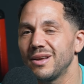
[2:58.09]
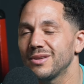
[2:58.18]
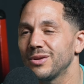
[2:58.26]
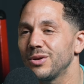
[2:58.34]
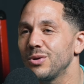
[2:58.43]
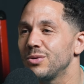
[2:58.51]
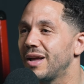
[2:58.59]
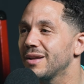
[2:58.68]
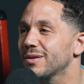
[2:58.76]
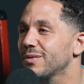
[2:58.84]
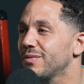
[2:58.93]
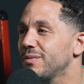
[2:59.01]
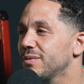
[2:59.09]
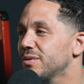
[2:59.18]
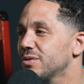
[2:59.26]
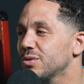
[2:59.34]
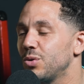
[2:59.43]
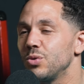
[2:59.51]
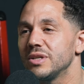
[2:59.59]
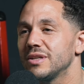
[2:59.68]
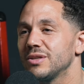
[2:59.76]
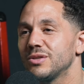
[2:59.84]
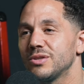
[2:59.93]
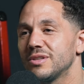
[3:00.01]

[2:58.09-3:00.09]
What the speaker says: I don't know, like, it's causing